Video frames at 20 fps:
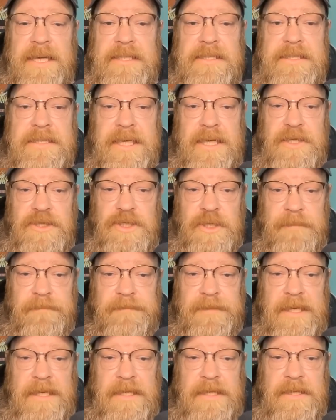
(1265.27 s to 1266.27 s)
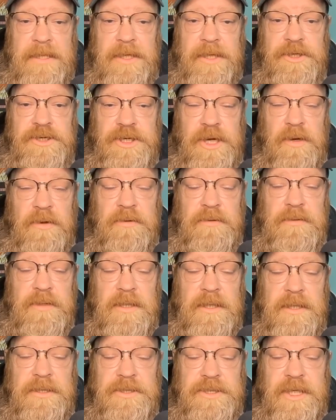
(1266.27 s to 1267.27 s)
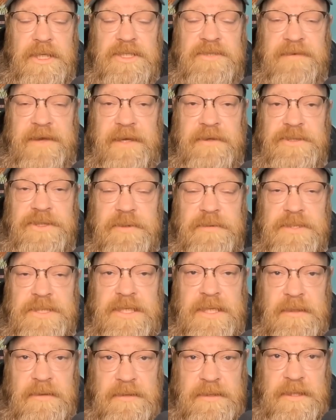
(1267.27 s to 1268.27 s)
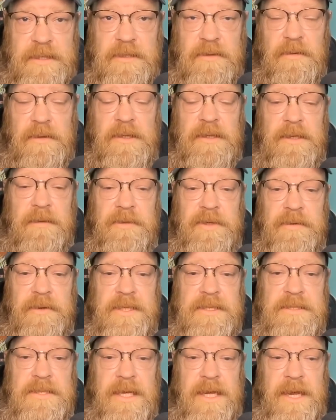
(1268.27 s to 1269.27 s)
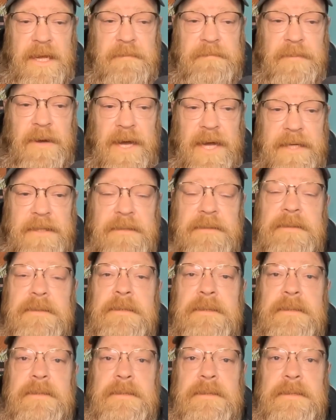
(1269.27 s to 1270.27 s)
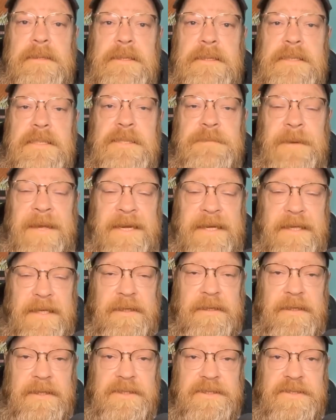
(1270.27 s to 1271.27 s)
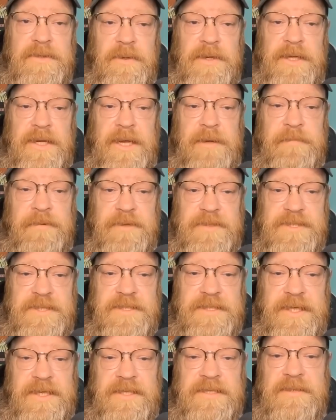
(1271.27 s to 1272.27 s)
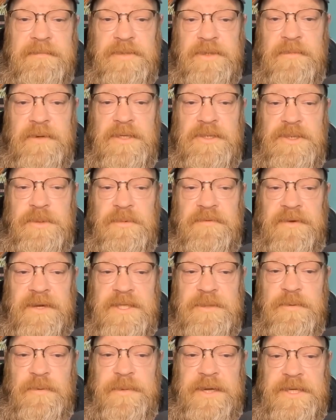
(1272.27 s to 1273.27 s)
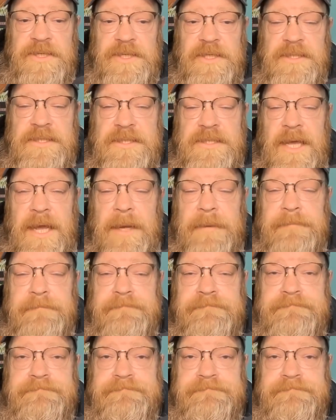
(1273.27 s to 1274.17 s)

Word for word: Heights station. A, a judge found Jones guilty, according to WSA, but suspended his 30 day prison sentence and put him on supervised probation instead.